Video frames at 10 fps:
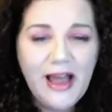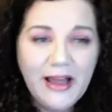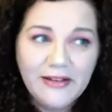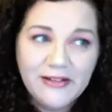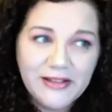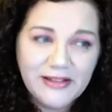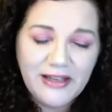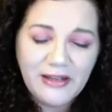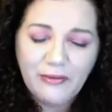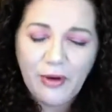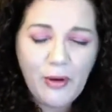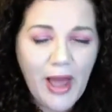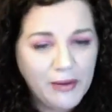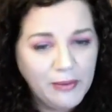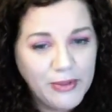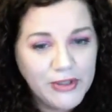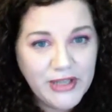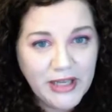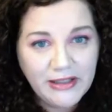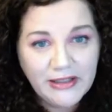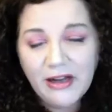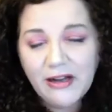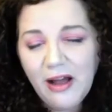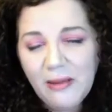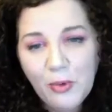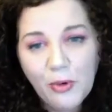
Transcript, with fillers: at info at witchdaily dot com